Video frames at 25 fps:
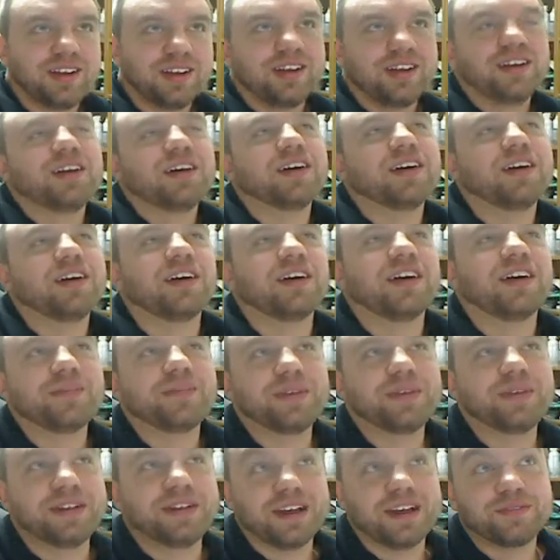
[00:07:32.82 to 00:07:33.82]
how
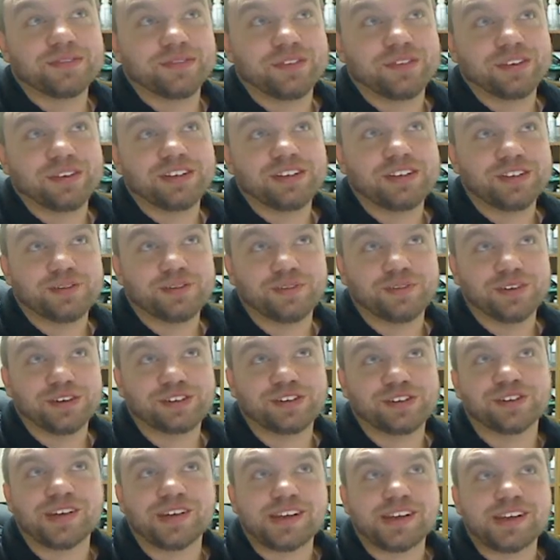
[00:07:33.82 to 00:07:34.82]
many times have I seen the
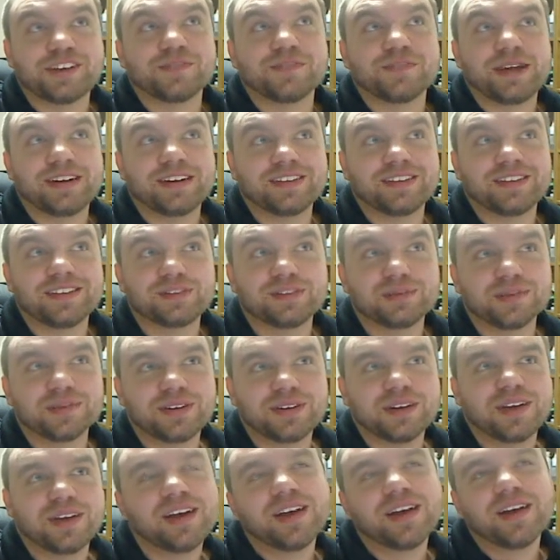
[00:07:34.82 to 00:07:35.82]
original Anchorman at this
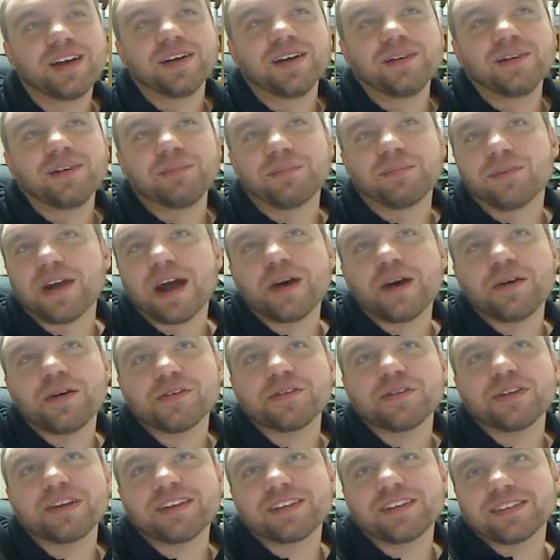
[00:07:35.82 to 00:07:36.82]
point?
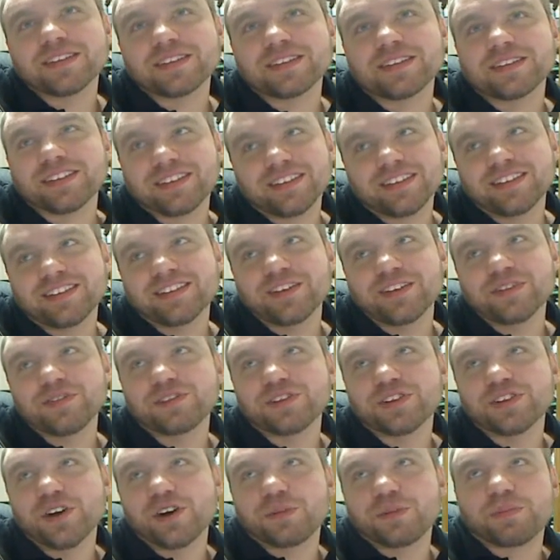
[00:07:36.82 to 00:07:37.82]
Probably, it's no
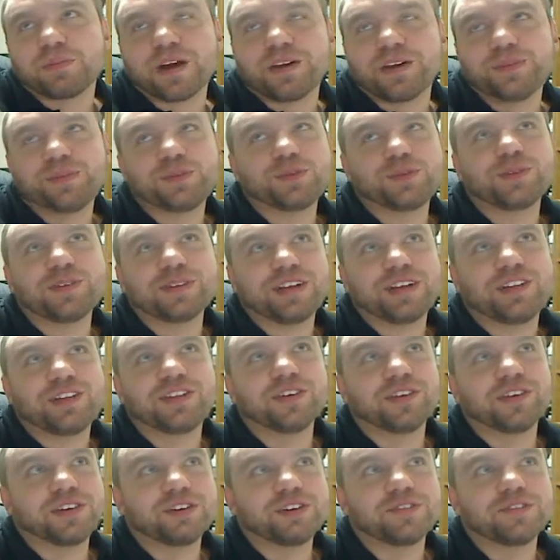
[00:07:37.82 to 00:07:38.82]
joke, probably between like
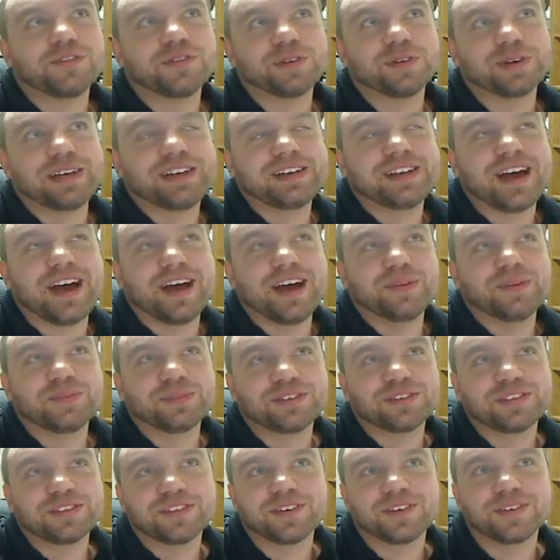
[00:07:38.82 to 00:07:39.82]
30 or 40
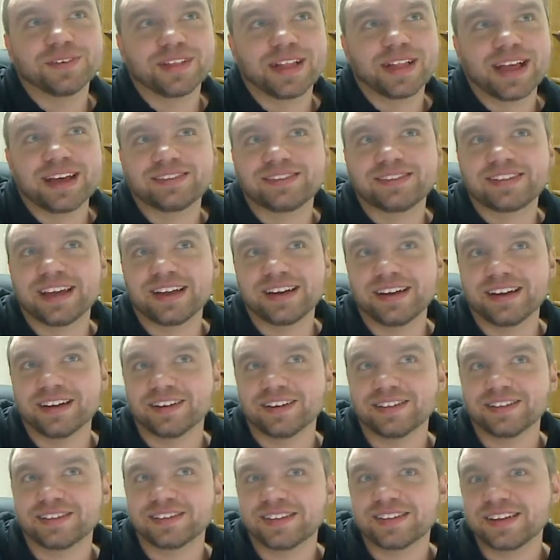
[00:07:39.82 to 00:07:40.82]
times over the last 10
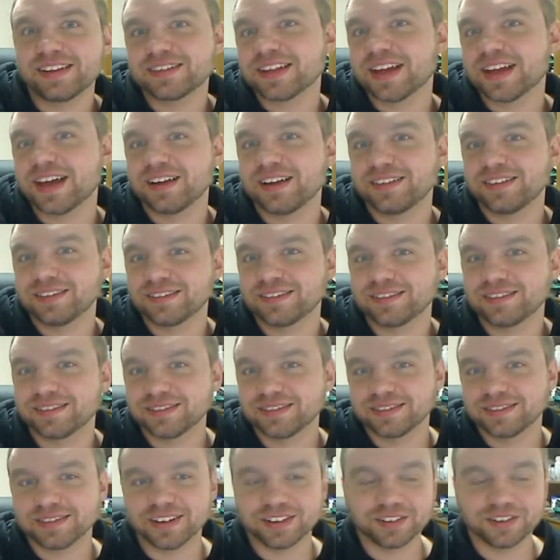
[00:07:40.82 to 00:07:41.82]
years. That's not
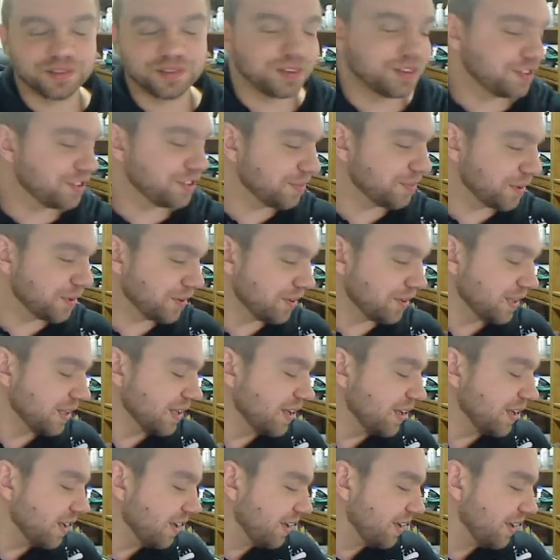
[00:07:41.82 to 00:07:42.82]
unreasonable.
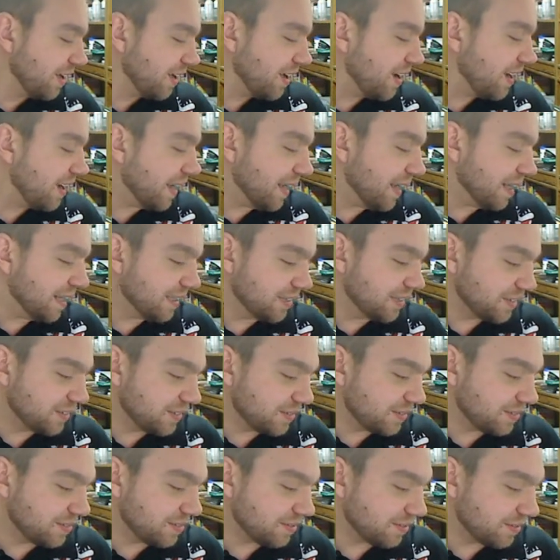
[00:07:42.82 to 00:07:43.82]
It
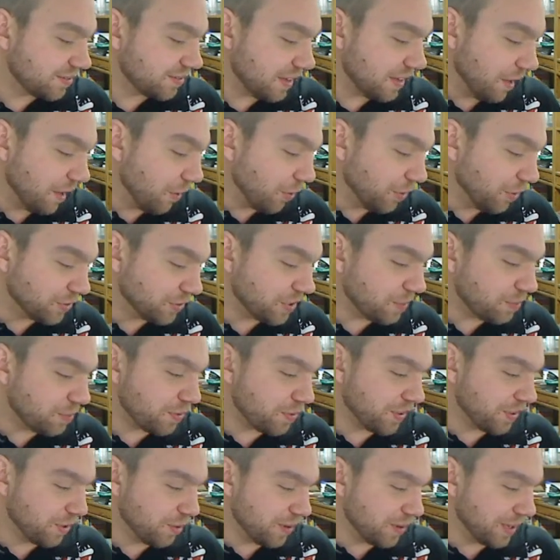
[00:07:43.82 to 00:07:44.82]
holds up
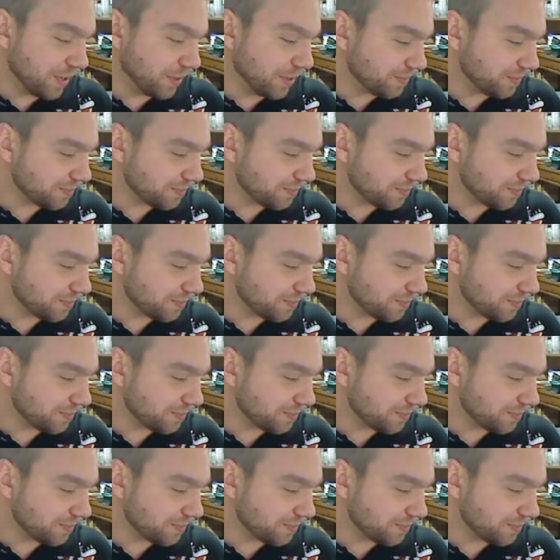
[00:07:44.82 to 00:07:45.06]
really well.